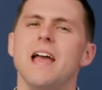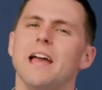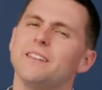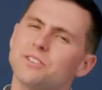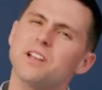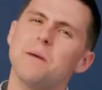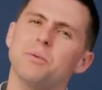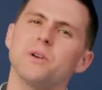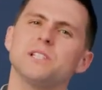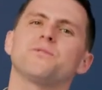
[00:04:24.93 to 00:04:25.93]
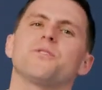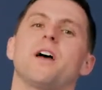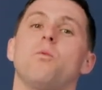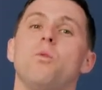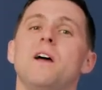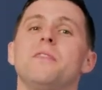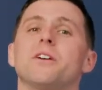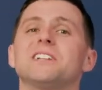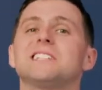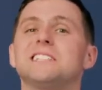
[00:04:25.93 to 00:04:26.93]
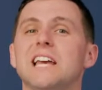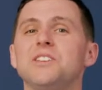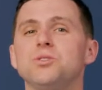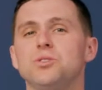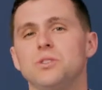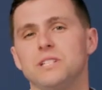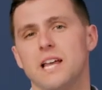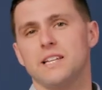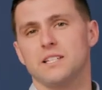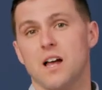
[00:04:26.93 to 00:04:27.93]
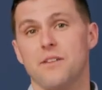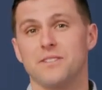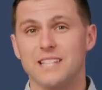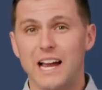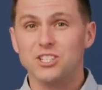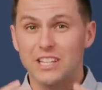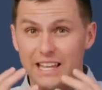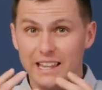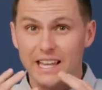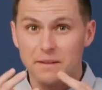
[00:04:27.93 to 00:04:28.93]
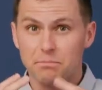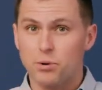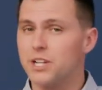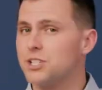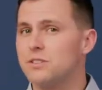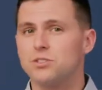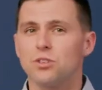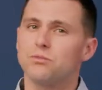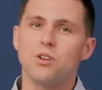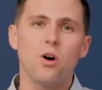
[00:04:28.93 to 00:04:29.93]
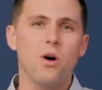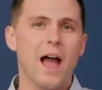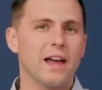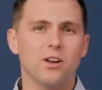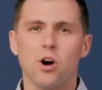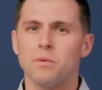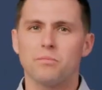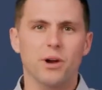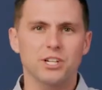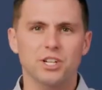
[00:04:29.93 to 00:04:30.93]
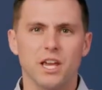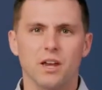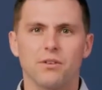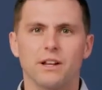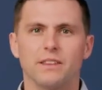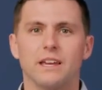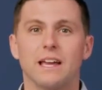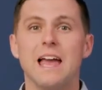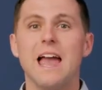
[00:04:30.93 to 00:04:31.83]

And there's a couple reasons for that. One, they're gonna send you to a dentist office to actually get that impression, so no at-home impression kit or anything.